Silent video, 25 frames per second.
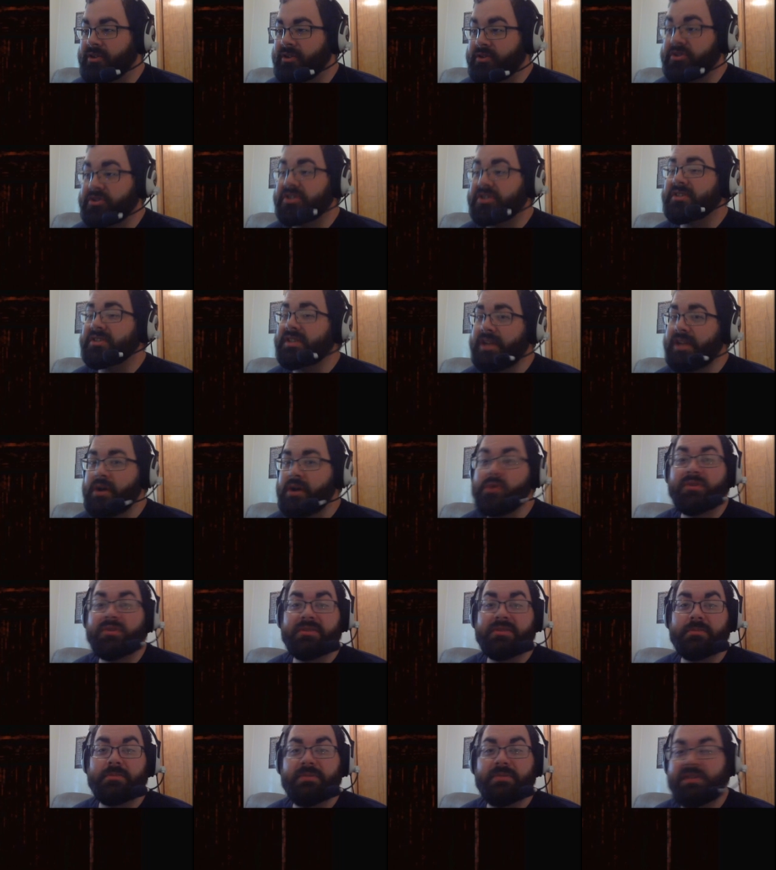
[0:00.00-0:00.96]
You just know
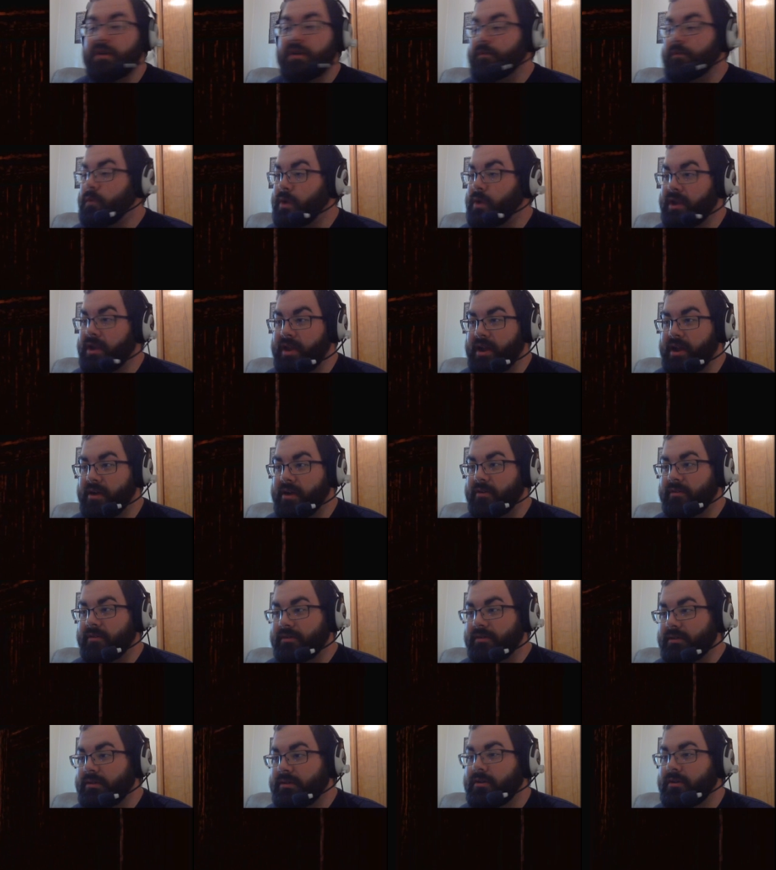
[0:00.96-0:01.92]
some stuff went
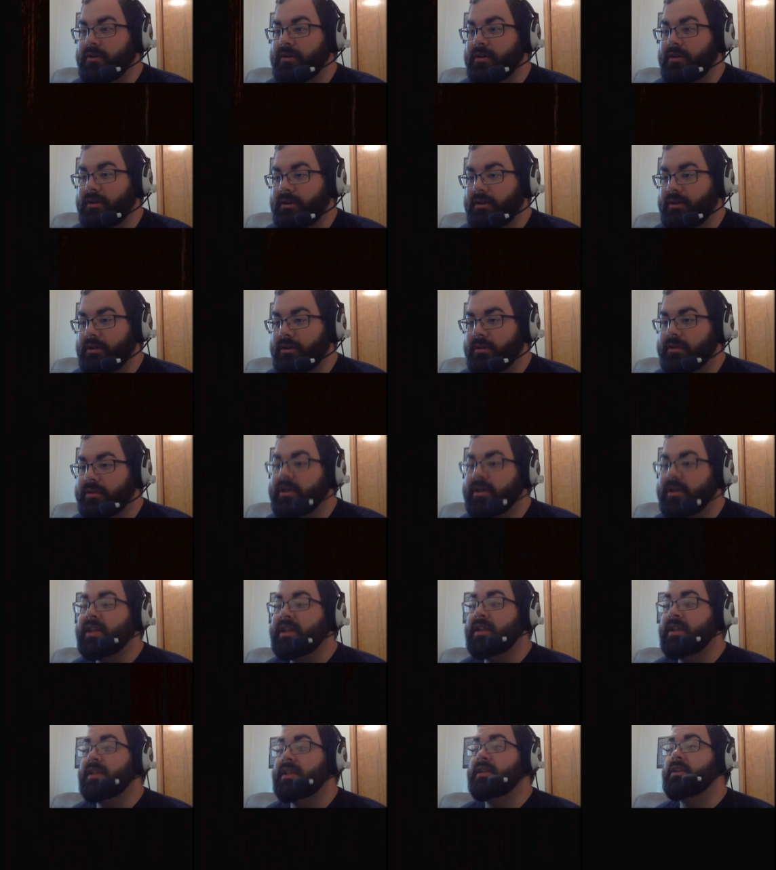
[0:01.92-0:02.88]
down
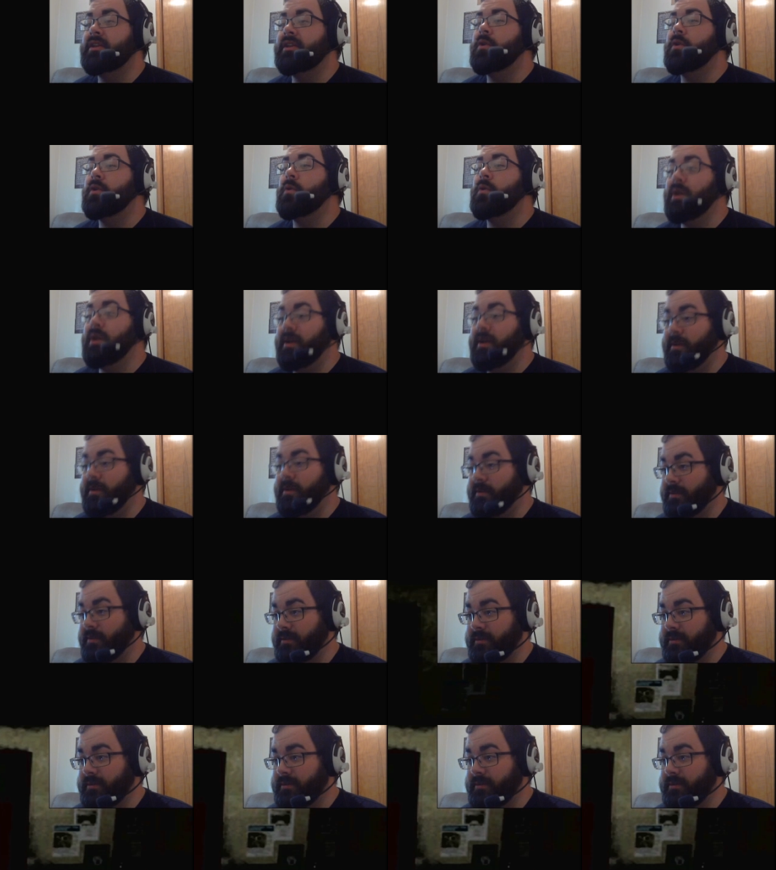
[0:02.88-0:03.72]
and it didn't go well.